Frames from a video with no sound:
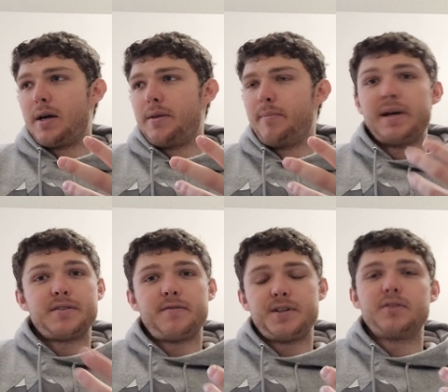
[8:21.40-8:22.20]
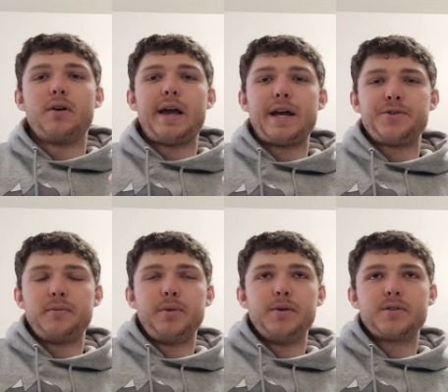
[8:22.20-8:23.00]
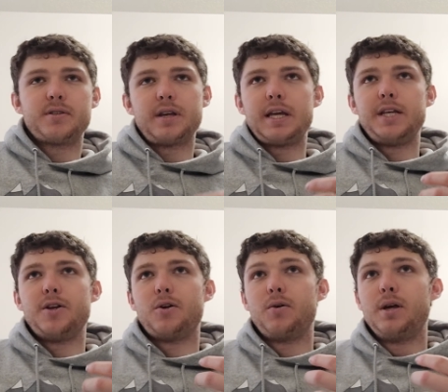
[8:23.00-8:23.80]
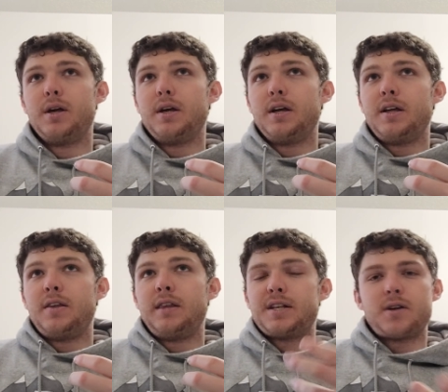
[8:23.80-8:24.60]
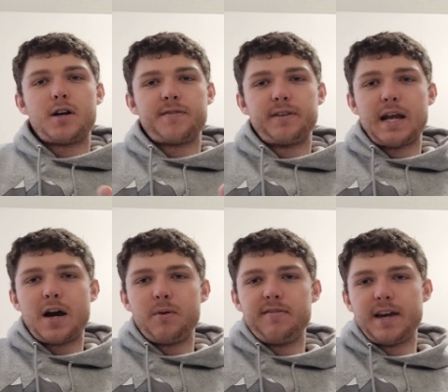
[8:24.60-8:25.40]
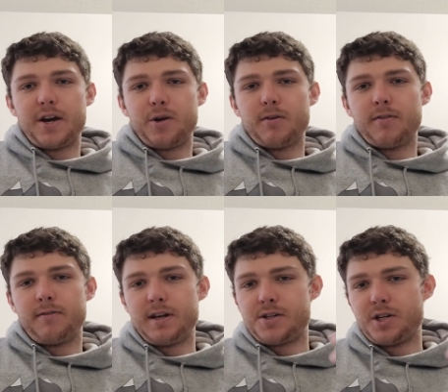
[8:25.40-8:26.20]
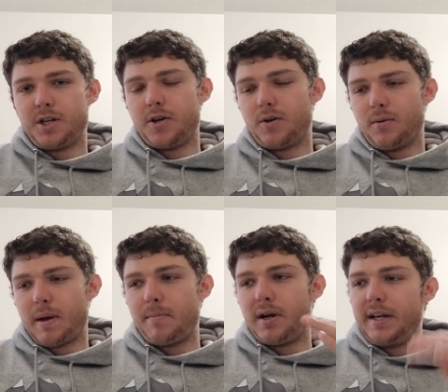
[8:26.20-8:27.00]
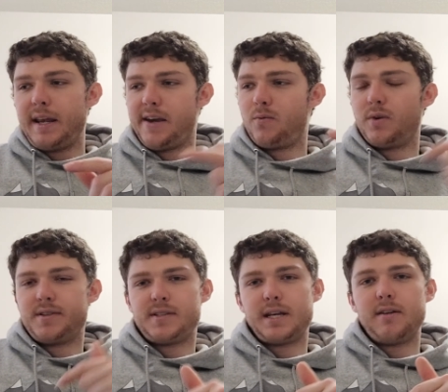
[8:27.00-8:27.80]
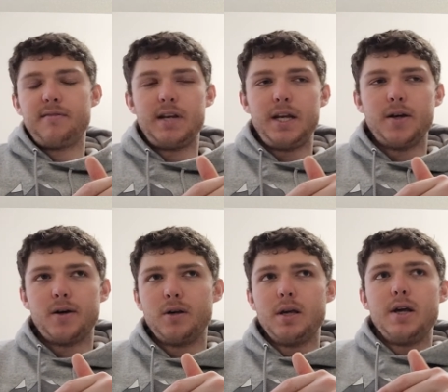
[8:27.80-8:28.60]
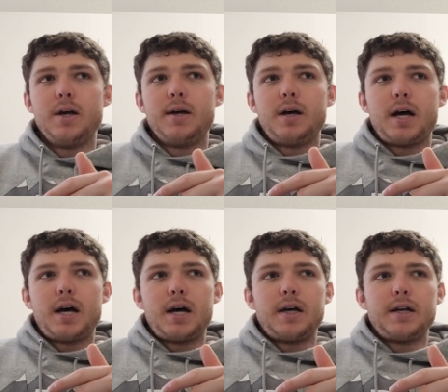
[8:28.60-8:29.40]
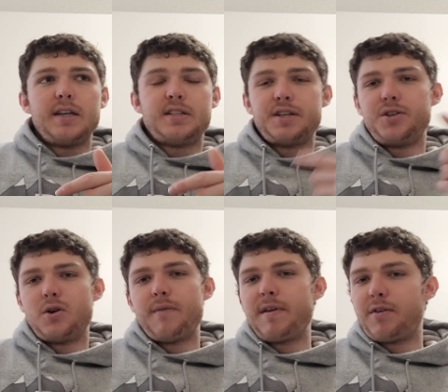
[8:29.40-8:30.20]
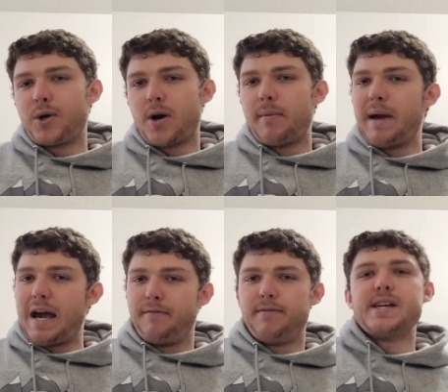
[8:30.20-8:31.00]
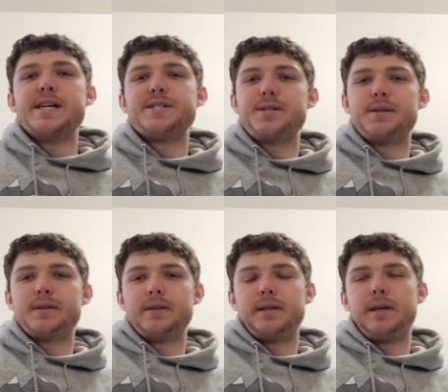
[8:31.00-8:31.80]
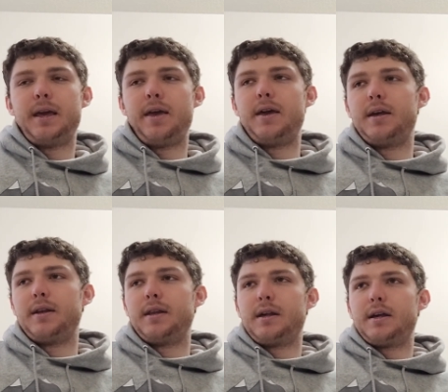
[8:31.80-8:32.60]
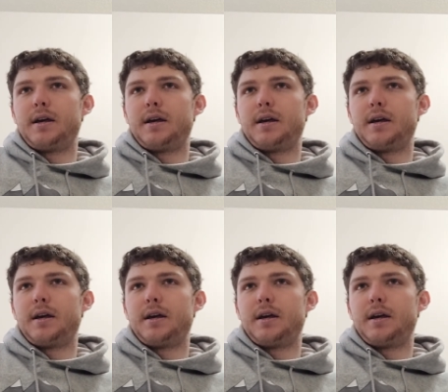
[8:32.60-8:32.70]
best physical attributes. And, that's often how we value a fish. And, my buddy Dan once said in a video, he says, I've never caught a bad fish. And,